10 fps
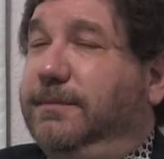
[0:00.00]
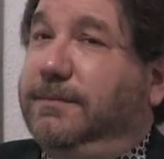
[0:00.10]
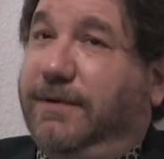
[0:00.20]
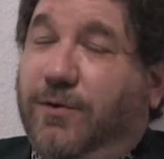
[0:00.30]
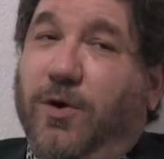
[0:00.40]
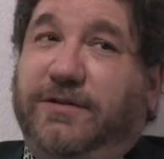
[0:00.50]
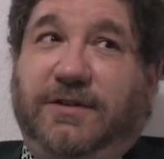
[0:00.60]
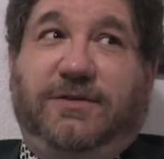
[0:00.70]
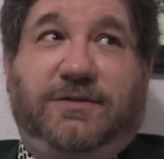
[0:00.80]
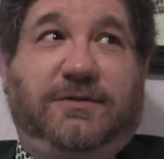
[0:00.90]
Of course,
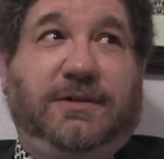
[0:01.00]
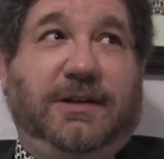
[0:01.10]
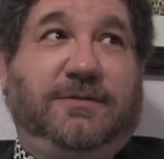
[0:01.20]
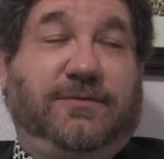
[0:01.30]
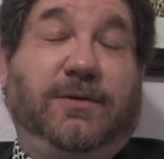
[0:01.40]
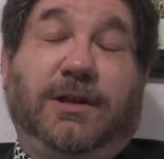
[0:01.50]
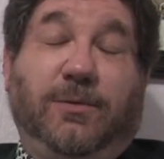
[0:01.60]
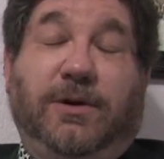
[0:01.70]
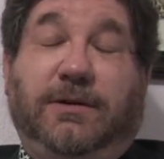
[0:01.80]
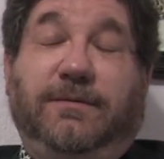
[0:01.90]
it's really
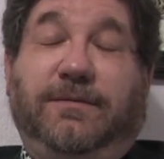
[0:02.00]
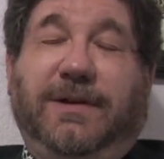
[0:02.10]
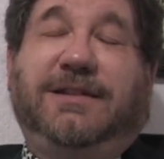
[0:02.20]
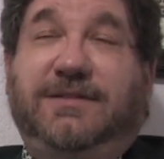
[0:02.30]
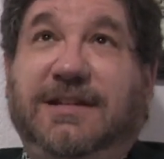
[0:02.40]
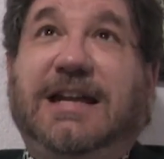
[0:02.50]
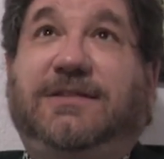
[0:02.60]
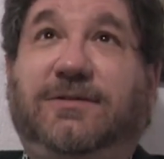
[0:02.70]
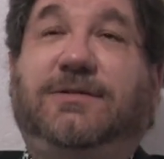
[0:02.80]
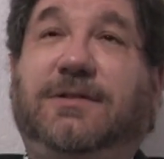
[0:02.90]
one of
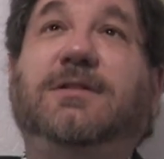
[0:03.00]
it's